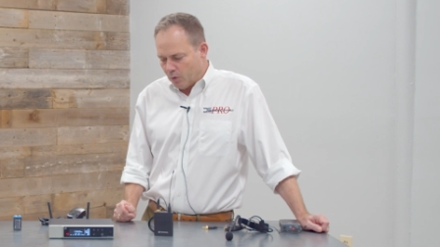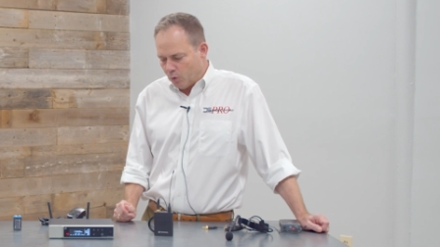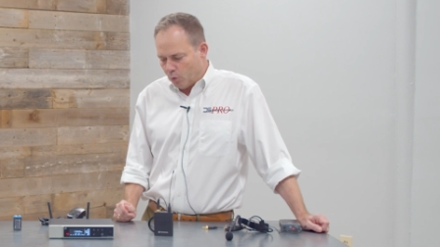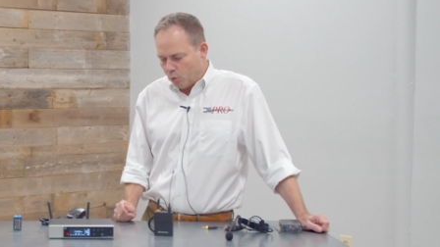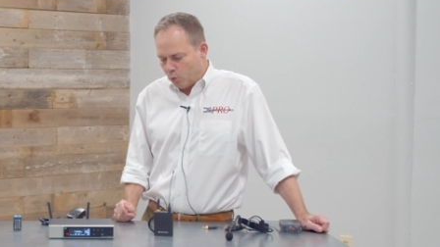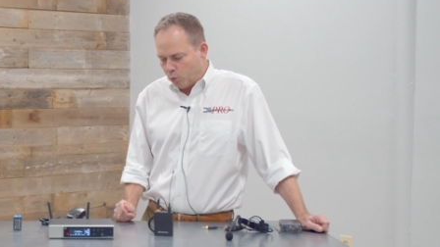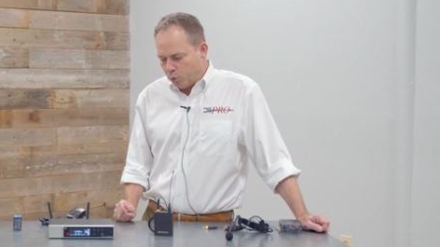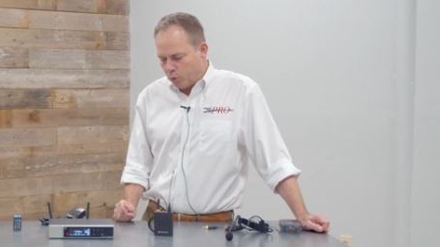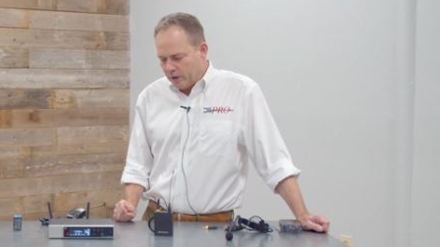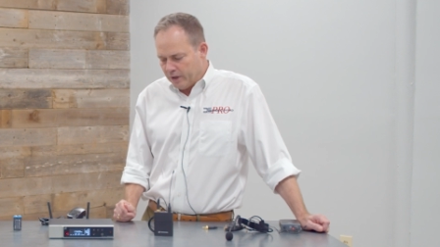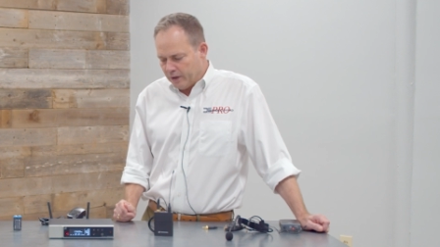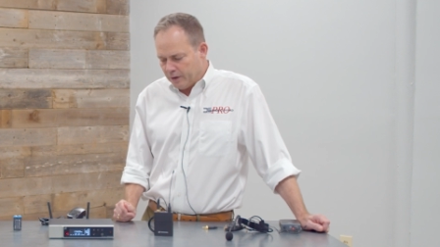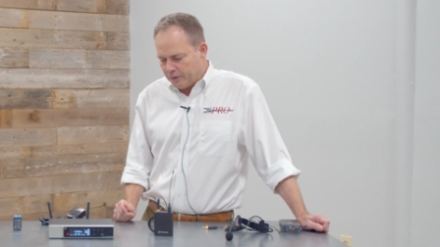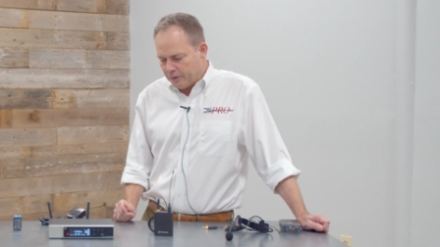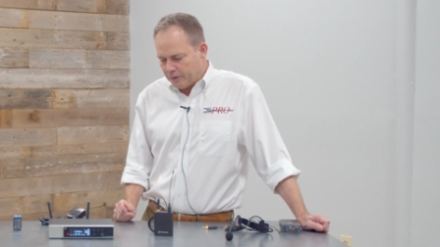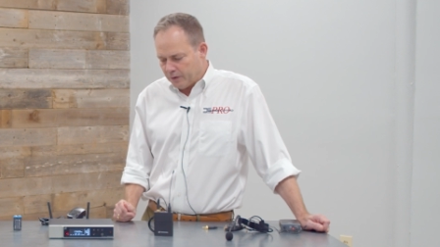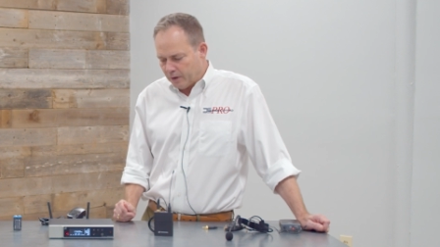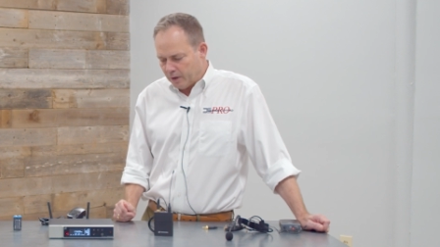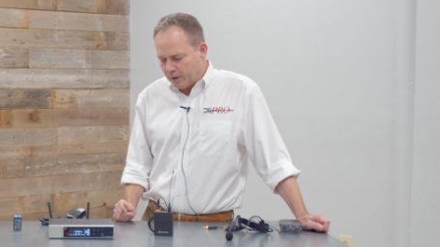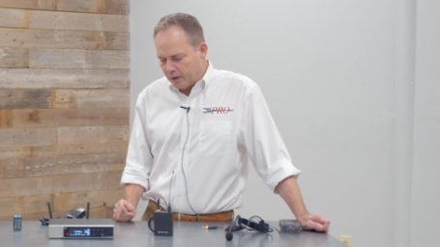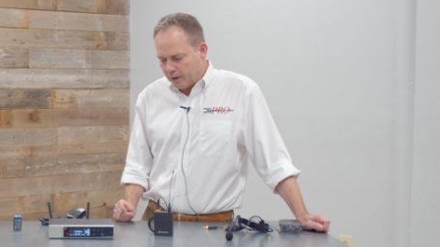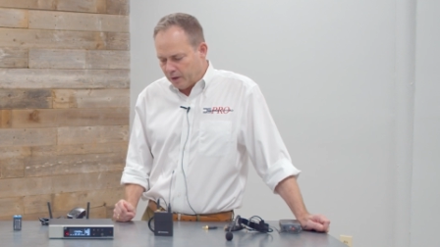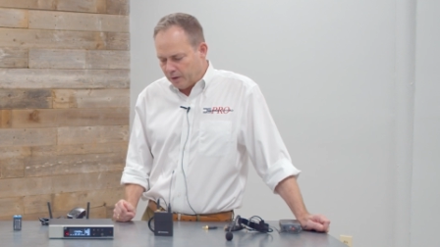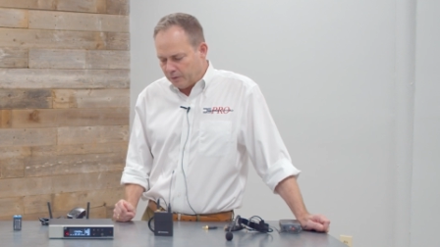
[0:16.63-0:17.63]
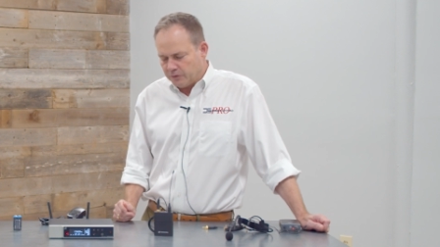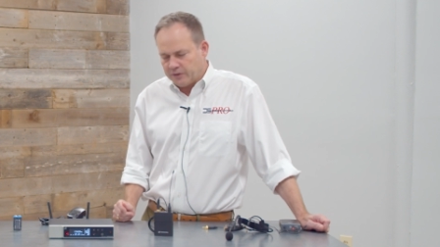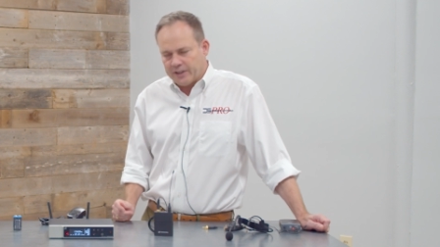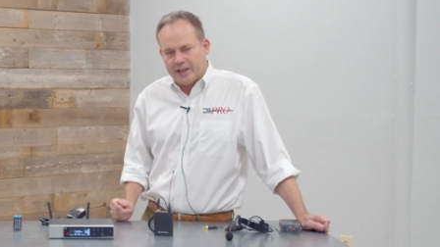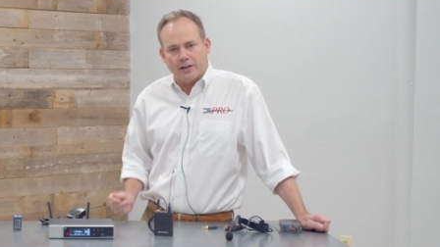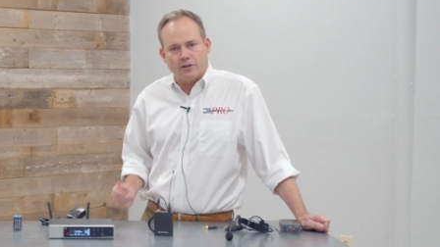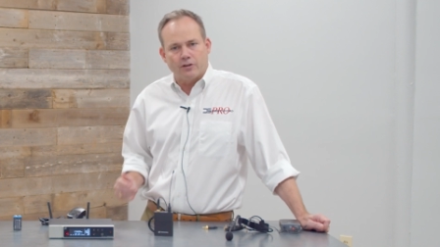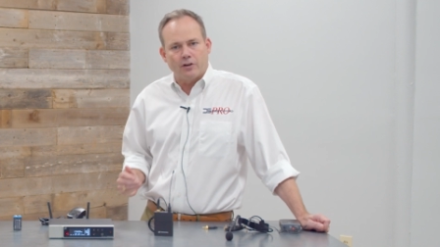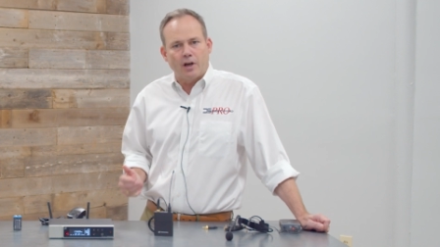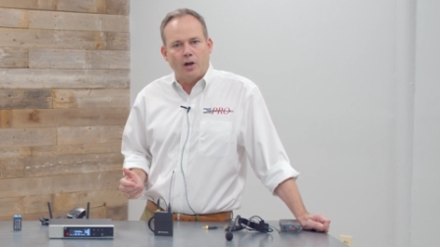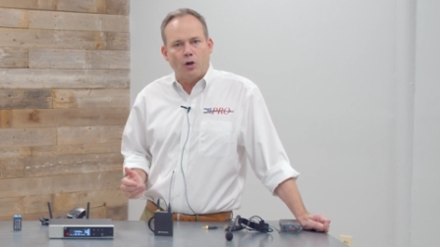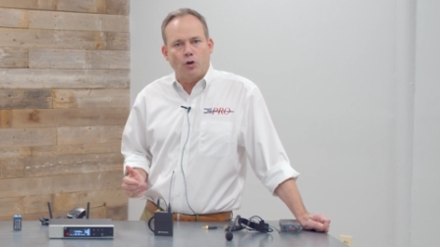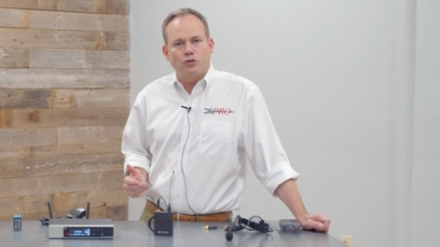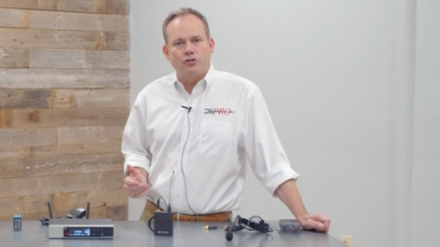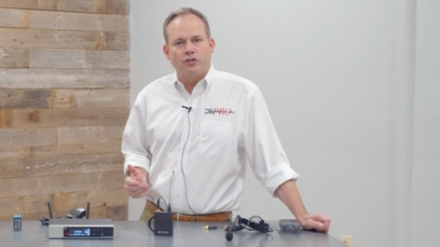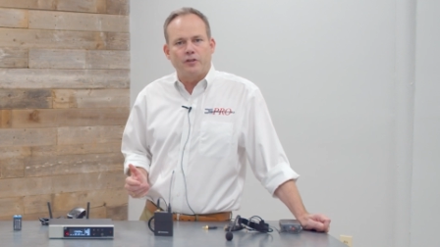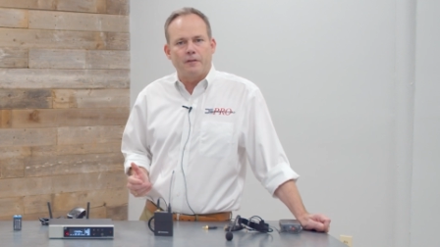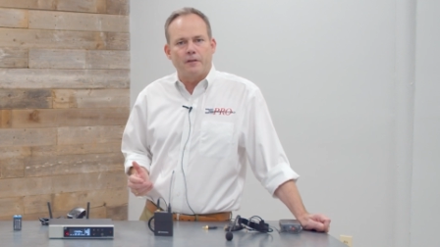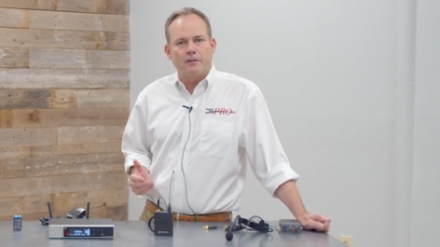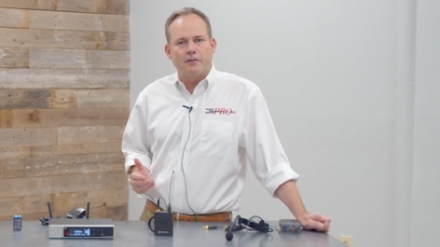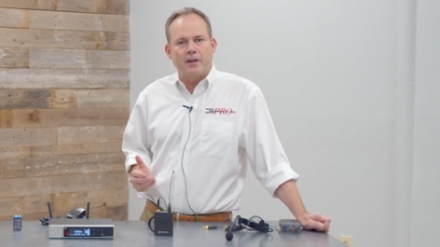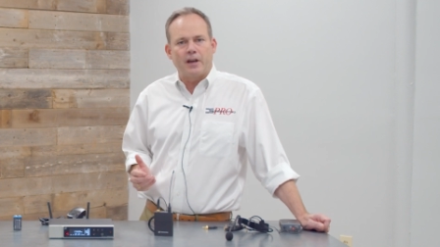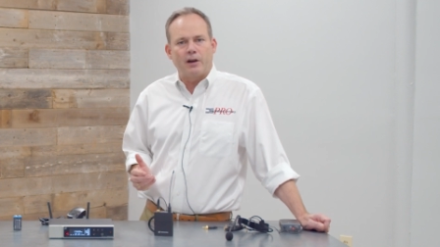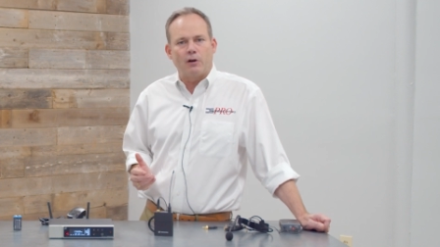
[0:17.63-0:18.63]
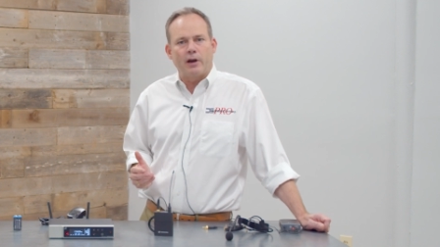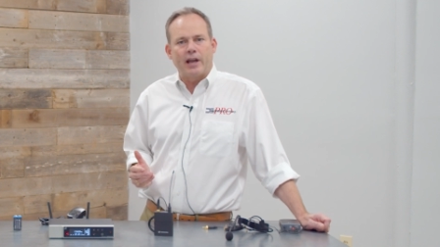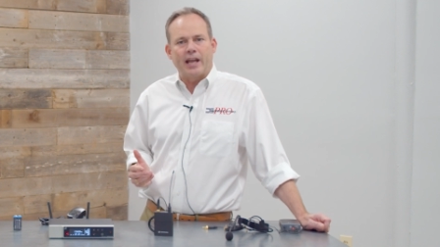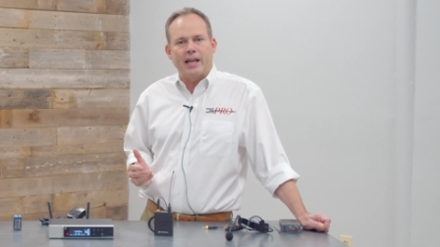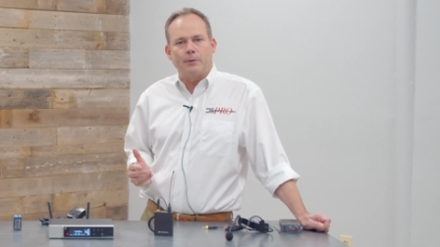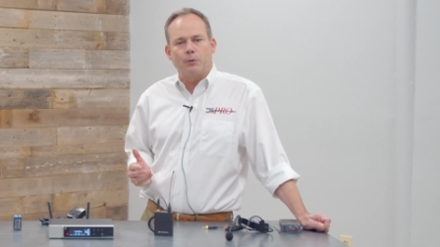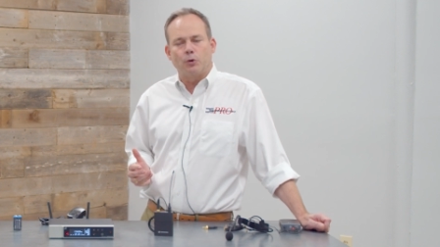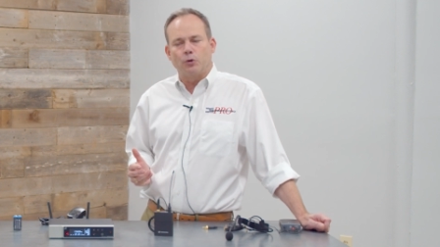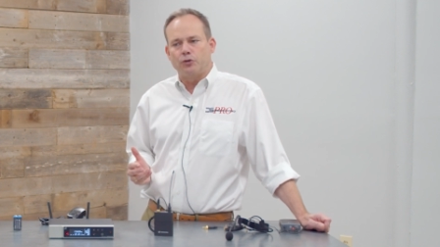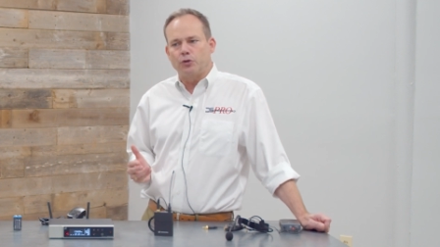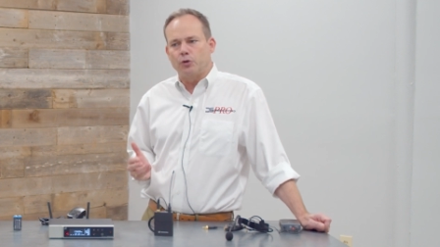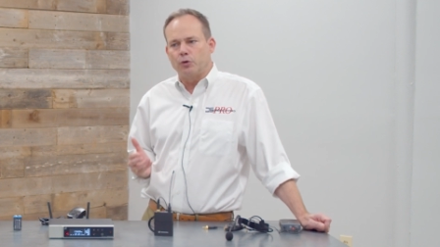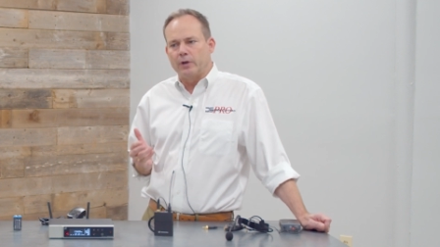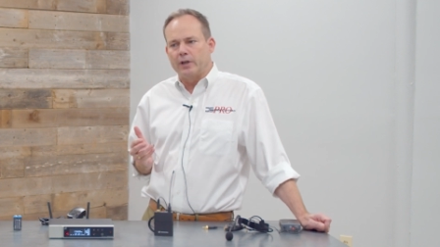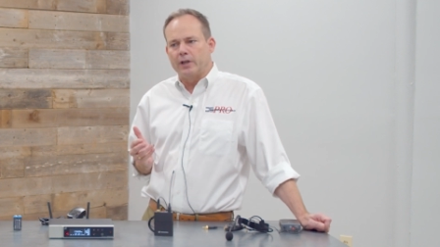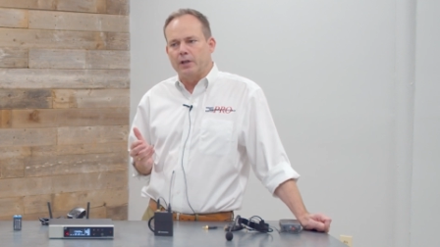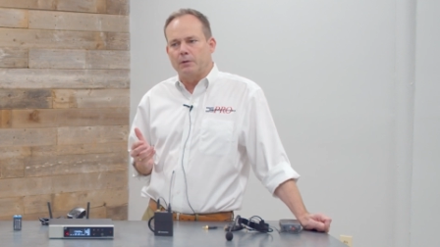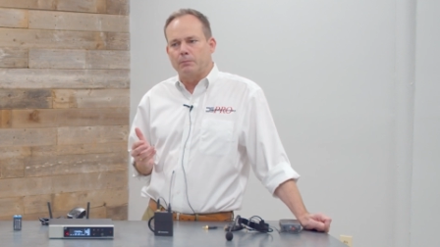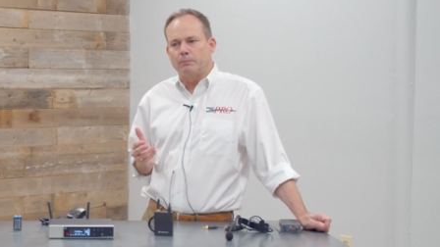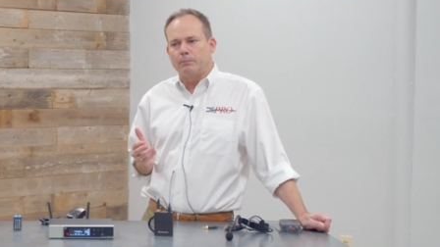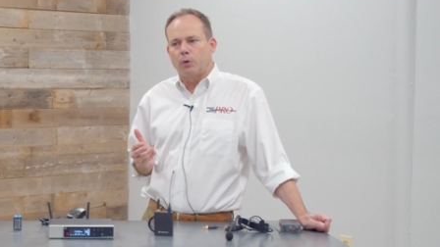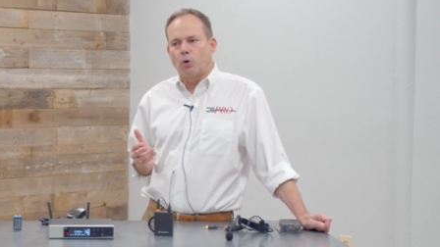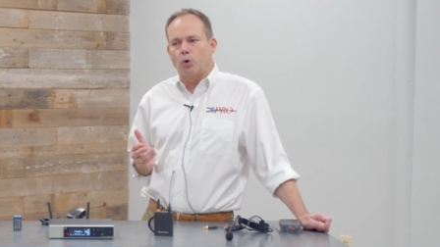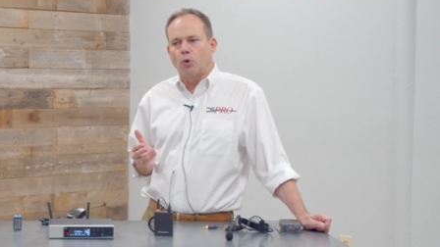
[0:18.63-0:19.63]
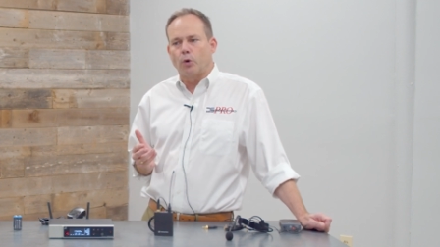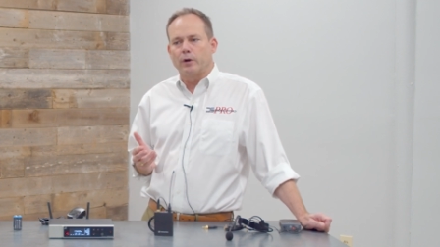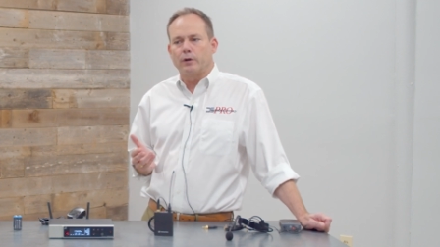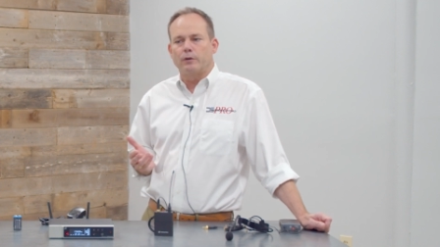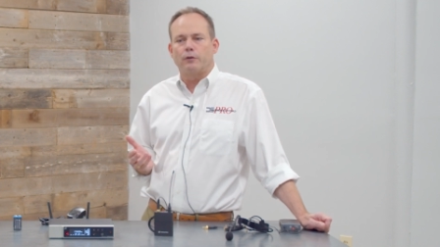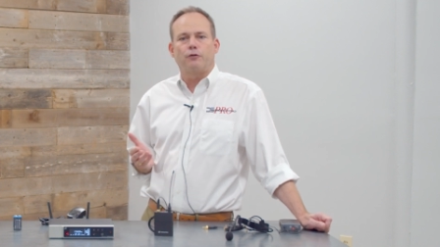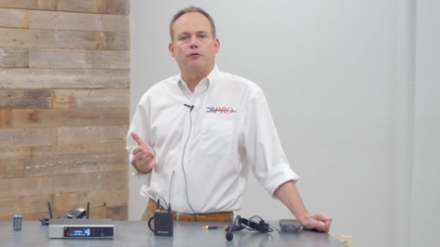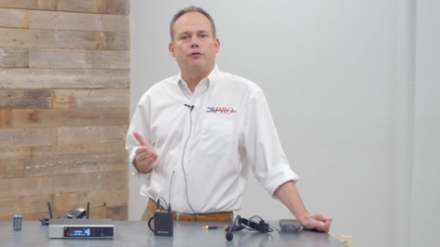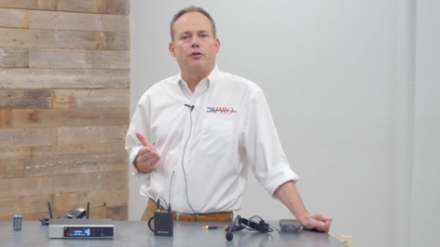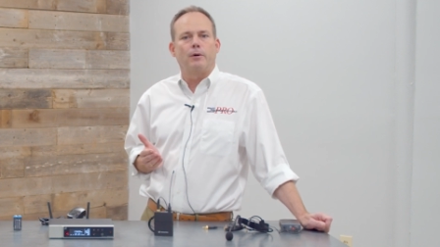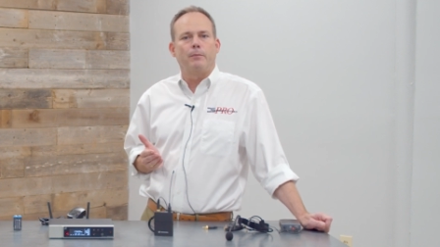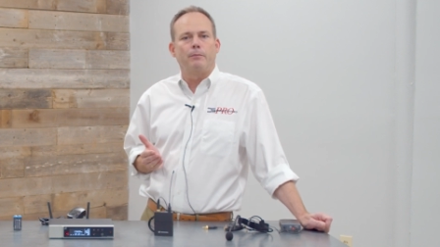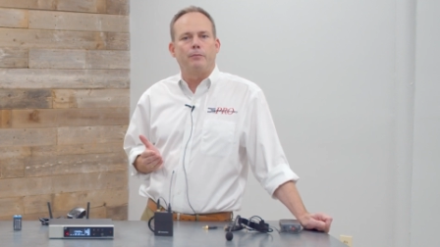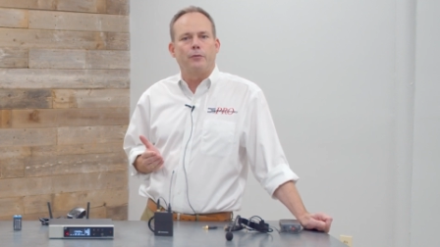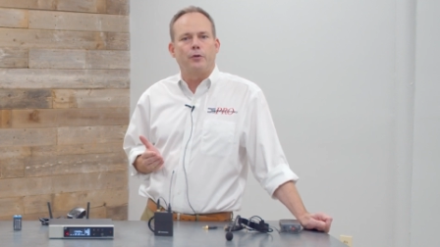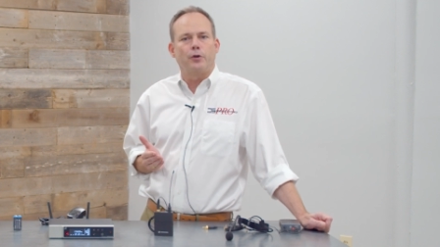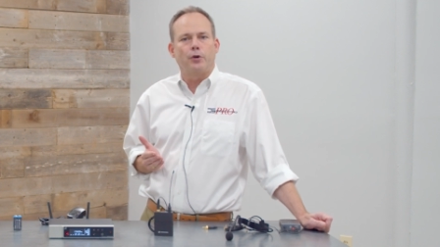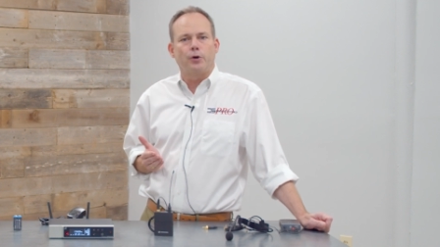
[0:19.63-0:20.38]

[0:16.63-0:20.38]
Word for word: with technology that they were able to import from